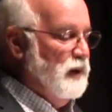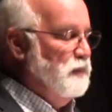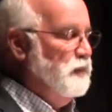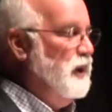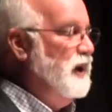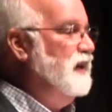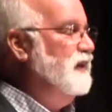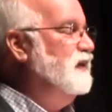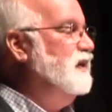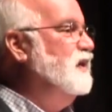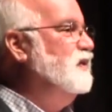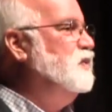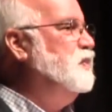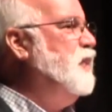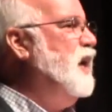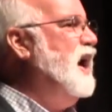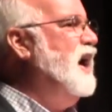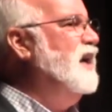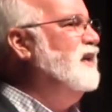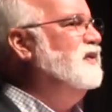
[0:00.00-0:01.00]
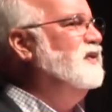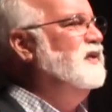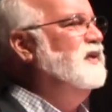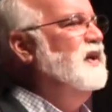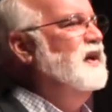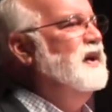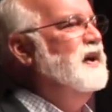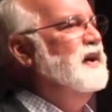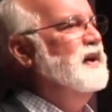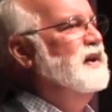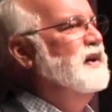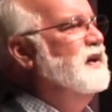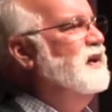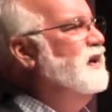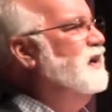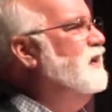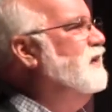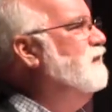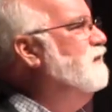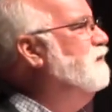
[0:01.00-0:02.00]
but this past uh,
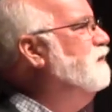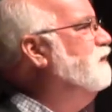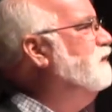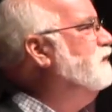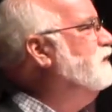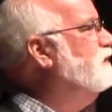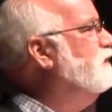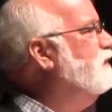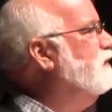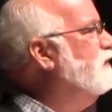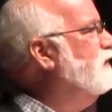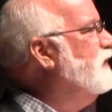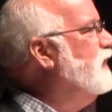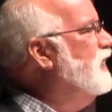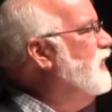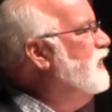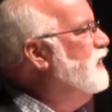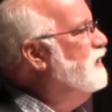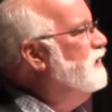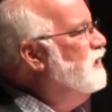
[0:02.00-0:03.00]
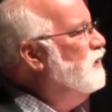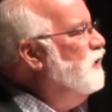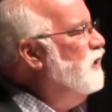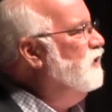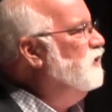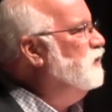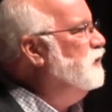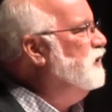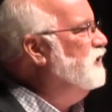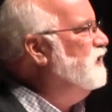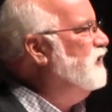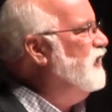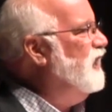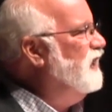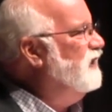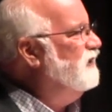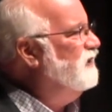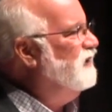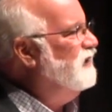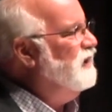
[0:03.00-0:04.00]
Christmas,
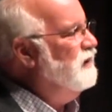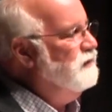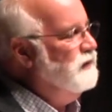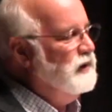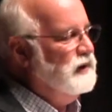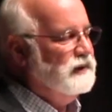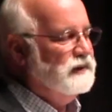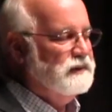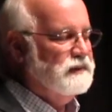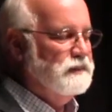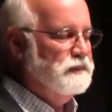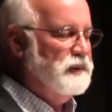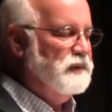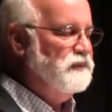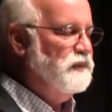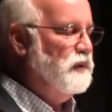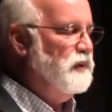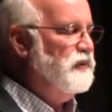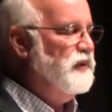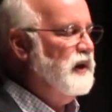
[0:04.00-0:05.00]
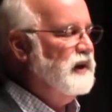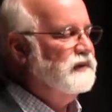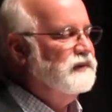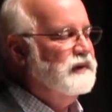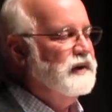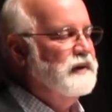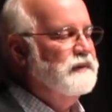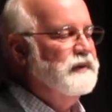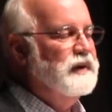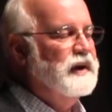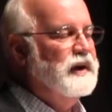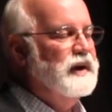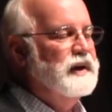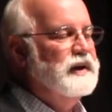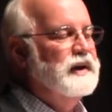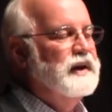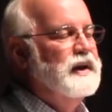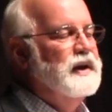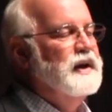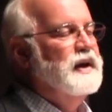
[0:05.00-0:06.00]
Thanksgiving, before Thanksgiving,
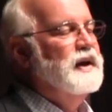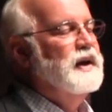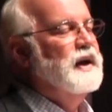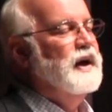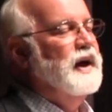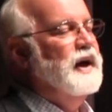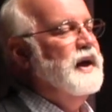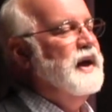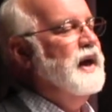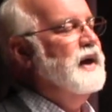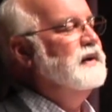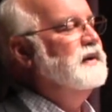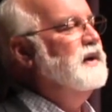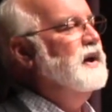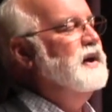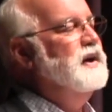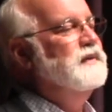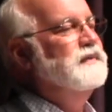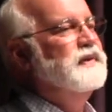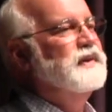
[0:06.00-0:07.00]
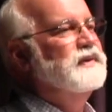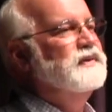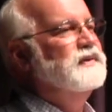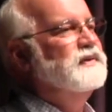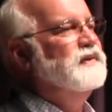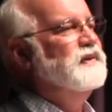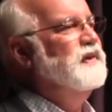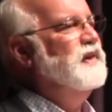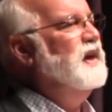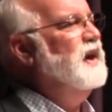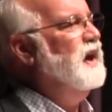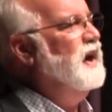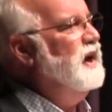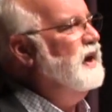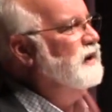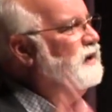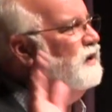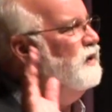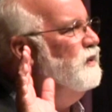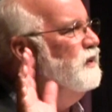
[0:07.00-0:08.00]
I, I had kind of this thing. I
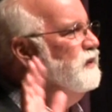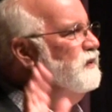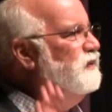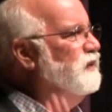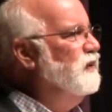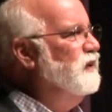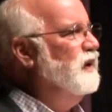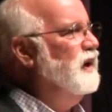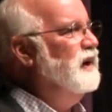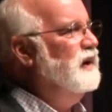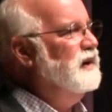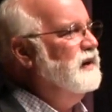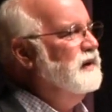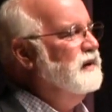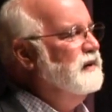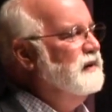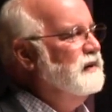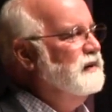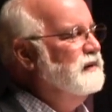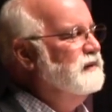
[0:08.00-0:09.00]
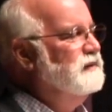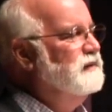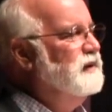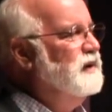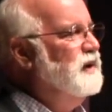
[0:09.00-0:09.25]
had going for like uh,